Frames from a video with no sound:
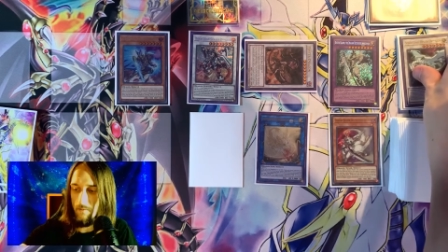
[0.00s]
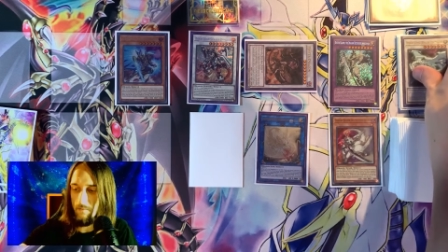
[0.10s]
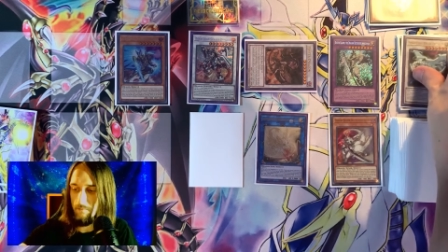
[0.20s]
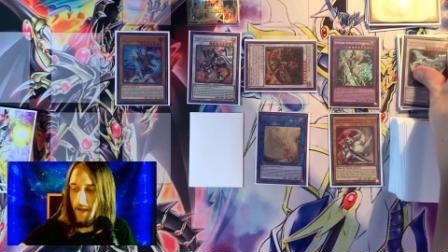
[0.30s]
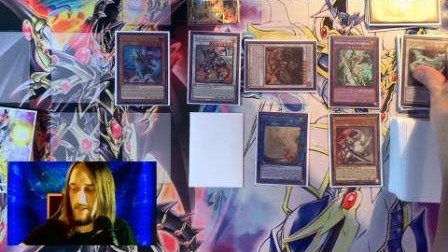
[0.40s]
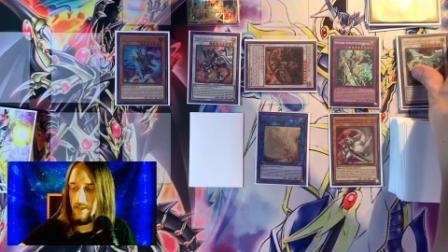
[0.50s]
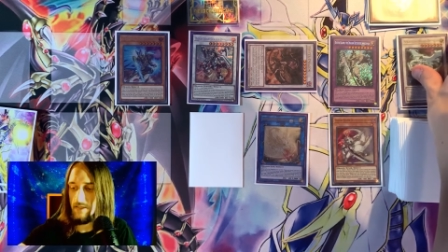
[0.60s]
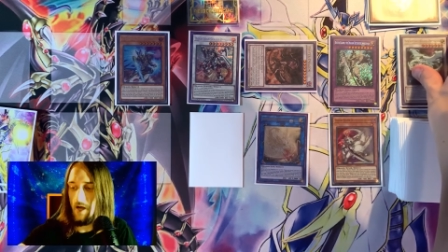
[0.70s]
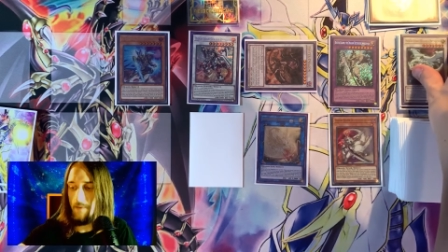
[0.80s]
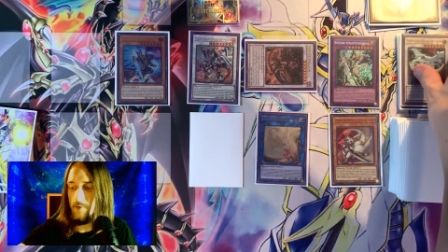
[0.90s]

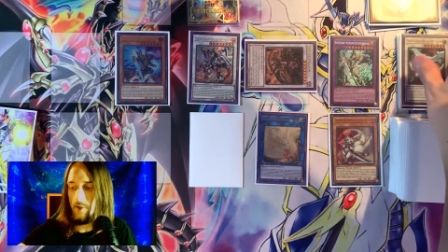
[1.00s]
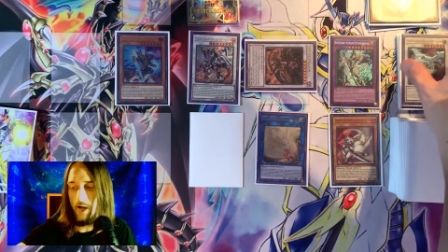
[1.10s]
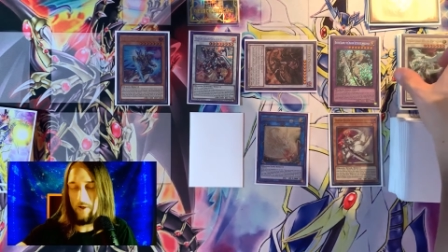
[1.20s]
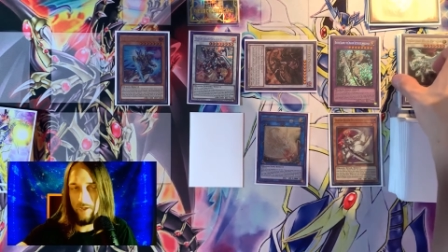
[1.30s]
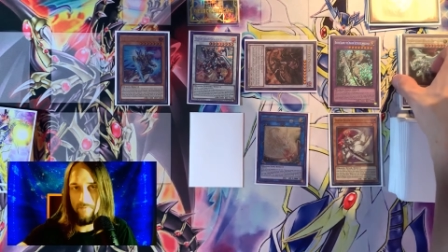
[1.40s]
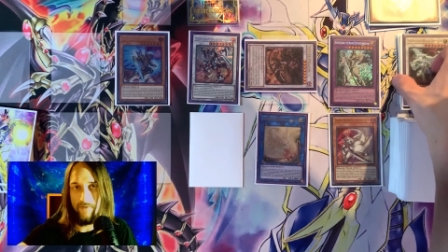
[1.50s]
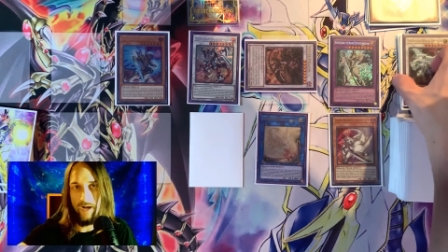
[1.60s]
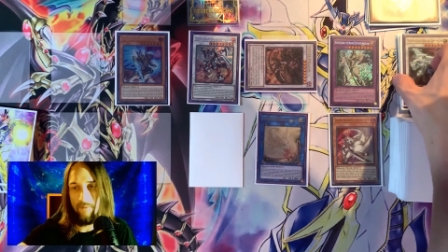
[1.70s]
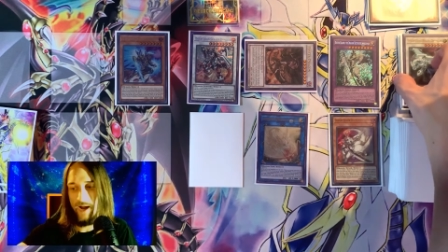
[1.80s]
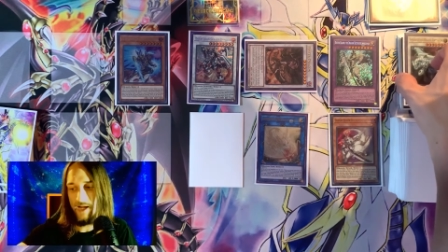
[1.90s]
messes up your
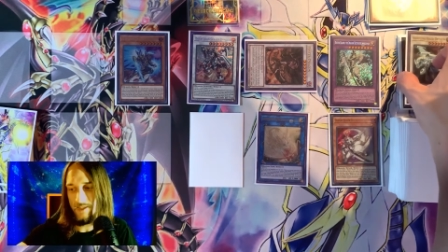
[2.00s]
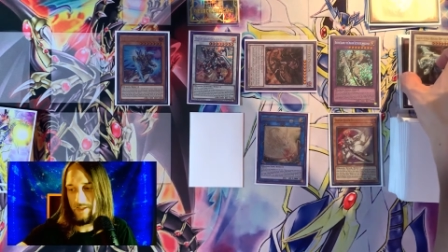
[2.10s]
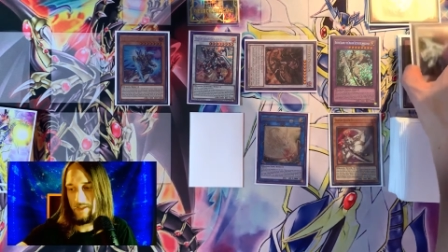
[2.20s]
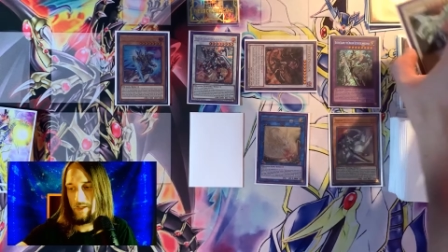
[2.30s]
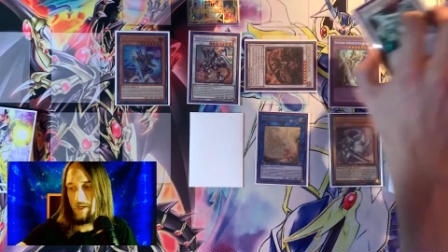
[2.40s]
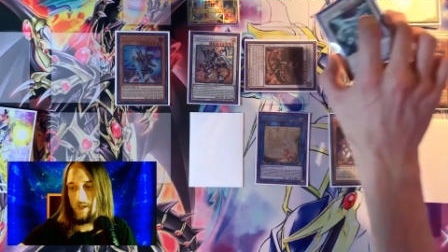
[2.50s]
Halqifibrax